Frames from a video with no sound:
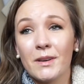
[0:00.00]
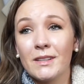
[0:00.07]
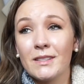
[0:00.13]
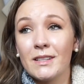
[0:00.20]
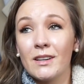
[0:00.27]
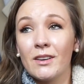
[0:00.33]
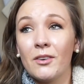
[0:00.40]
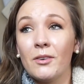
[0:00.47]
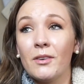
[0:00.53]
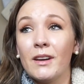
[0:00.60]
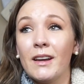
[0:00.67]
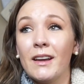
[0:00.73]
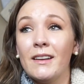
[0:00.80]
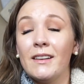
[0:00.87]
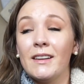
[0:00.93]
big deal,
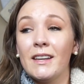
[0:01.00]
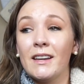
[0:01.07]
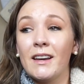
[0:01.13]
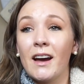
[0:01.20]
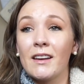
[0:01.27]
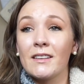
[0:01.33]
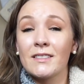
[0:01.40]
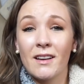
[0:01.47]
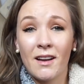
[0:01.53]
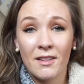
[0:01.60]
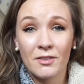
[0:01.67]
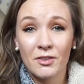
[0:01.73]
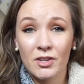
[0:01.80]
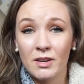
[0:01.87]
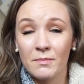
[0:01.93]
and he got a
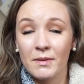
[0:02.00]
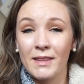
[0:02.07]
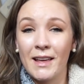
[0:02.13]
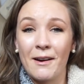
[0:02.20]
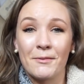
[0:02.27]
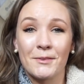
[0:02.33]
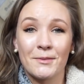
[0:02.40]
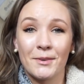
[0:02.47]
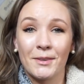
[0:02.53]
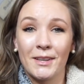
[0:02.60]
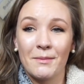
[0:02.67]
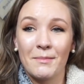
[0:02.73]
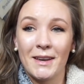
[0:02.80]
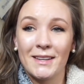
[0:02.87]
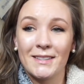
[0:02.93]
scholarship, and that was
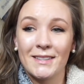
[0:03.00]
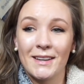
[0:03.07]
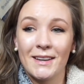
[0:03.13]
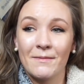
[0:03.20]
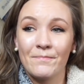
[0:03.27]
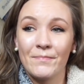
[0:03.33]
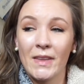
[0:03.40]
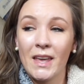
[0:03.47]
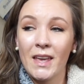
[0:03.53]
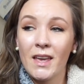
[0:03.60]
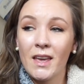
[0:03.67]
really amazing.